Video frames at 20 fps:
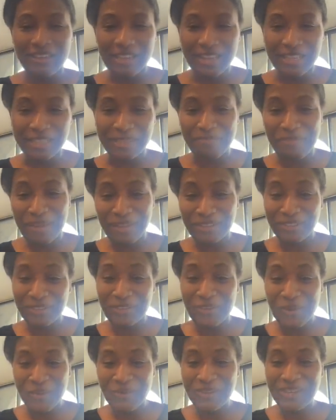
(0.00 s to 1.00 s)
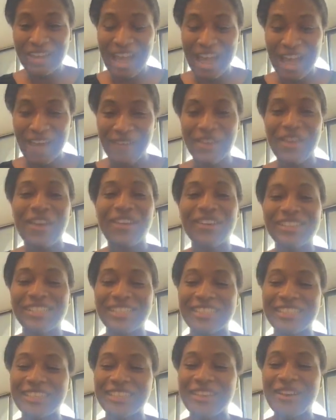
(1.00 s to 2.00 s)
It's about to go down. Oh, y'all are
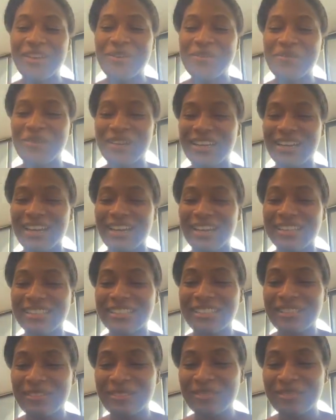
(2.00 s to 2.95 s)
silly. Oh my gosh.